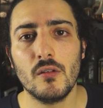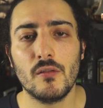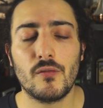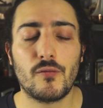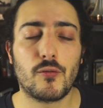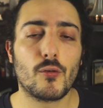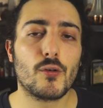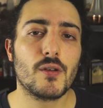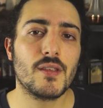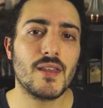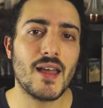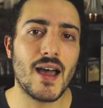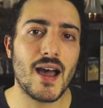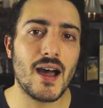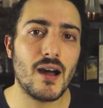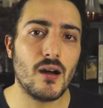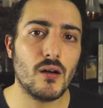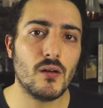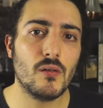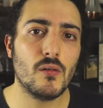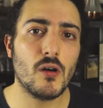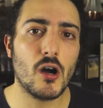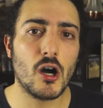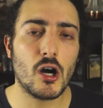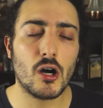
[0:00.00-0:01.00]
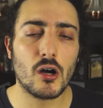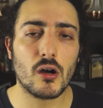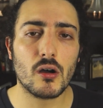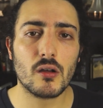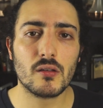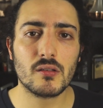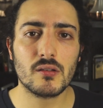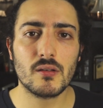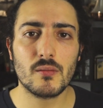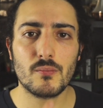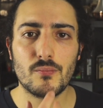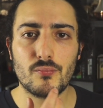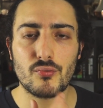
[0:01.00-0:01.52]
for now
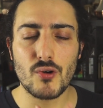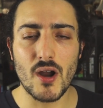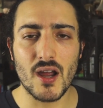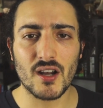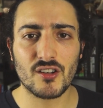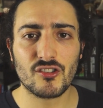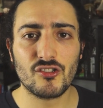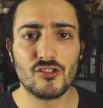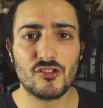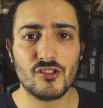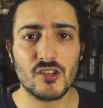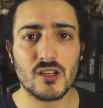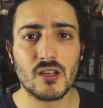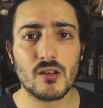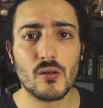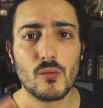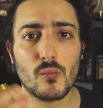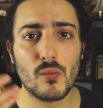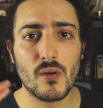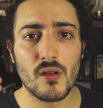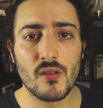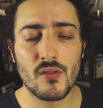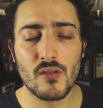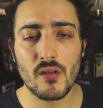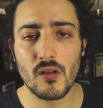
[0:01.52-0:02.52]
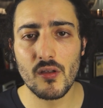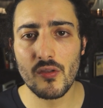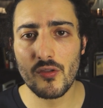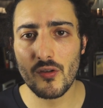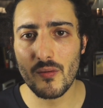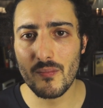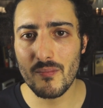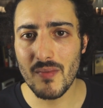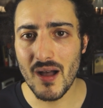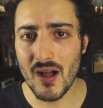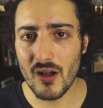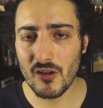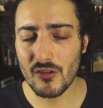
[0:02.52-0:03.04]
on practicing with
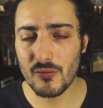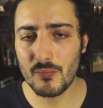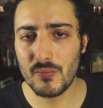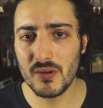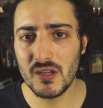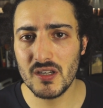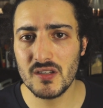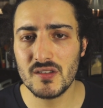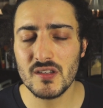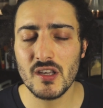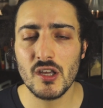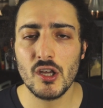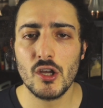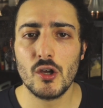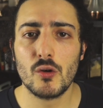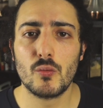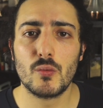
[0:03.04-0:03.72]
the mouthpiece.